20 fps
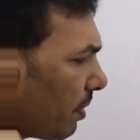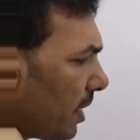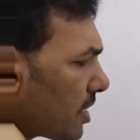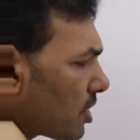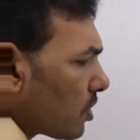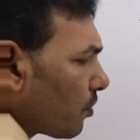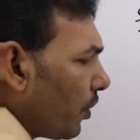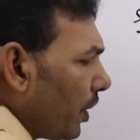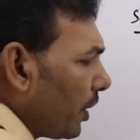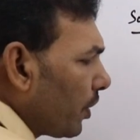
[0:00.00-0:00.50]

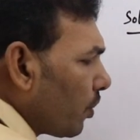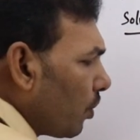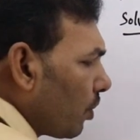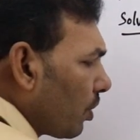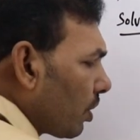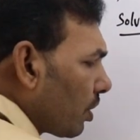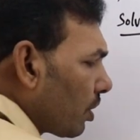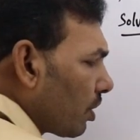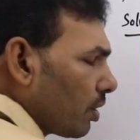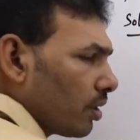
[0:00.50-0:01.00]
we
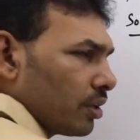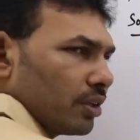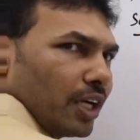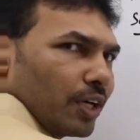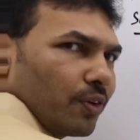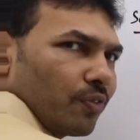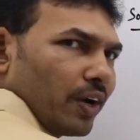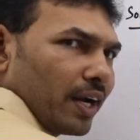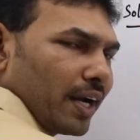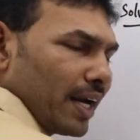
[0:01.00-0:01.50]
took that
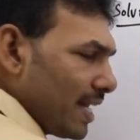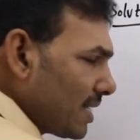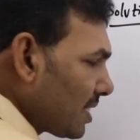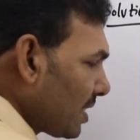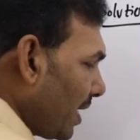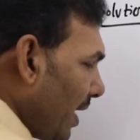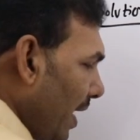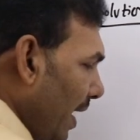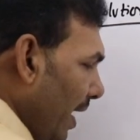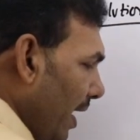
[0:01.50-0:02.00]
one as
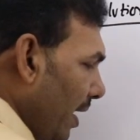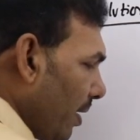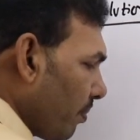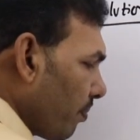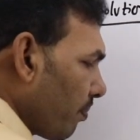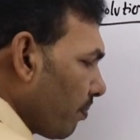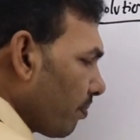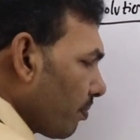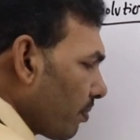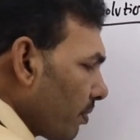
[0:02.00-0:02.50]
A,
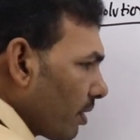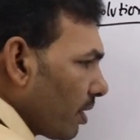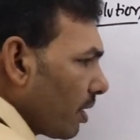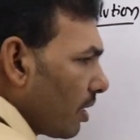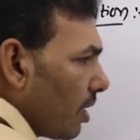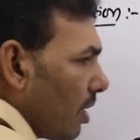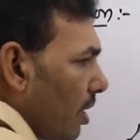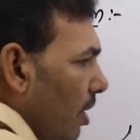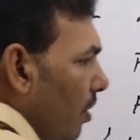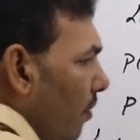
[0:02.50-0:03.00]

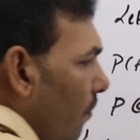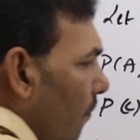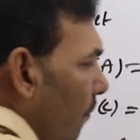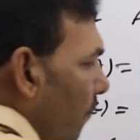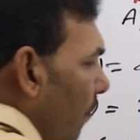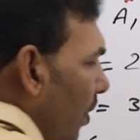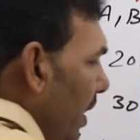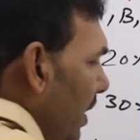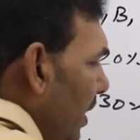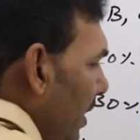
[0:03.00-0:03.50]

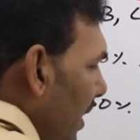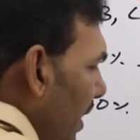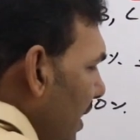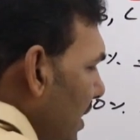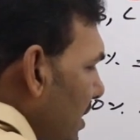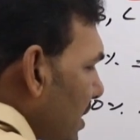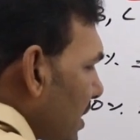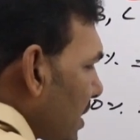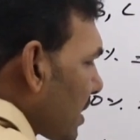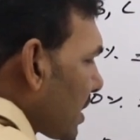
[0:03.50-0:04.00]
Y
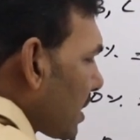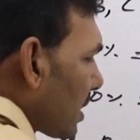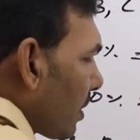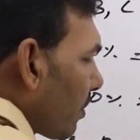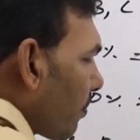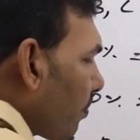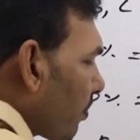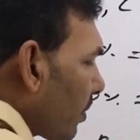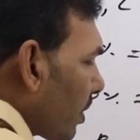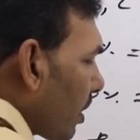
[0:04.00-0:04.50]
is
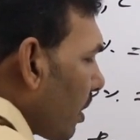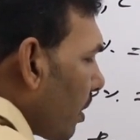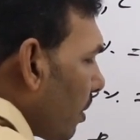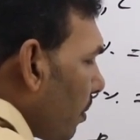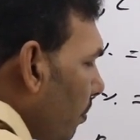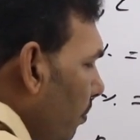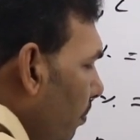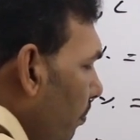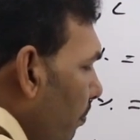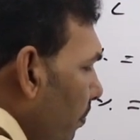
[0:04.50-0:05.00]

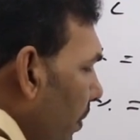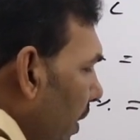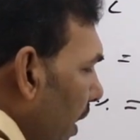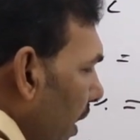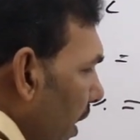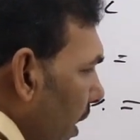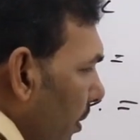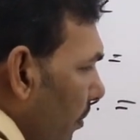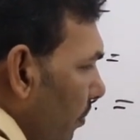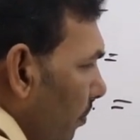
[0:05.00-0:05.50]

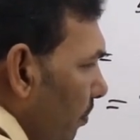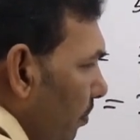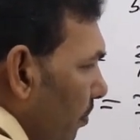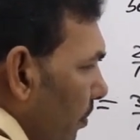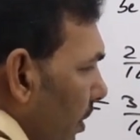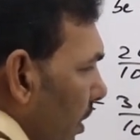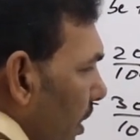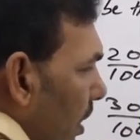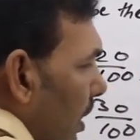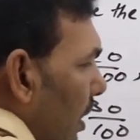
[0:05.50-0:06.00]
B,
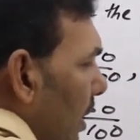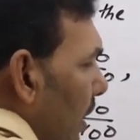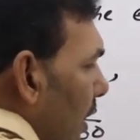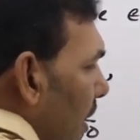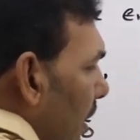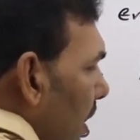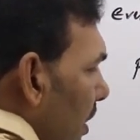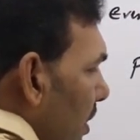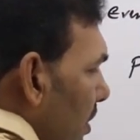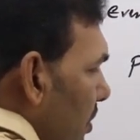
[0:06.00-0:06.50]

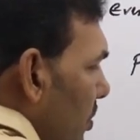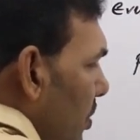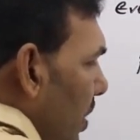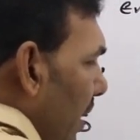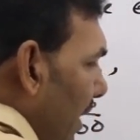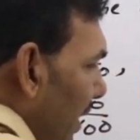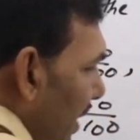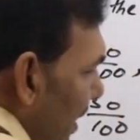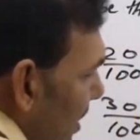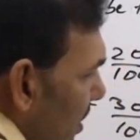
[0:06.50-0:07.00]
Z
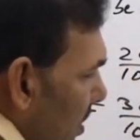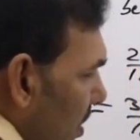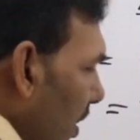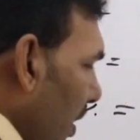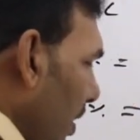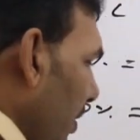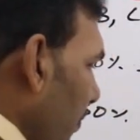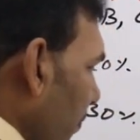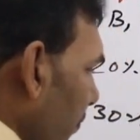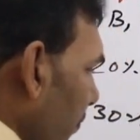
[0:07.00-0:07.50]
is C.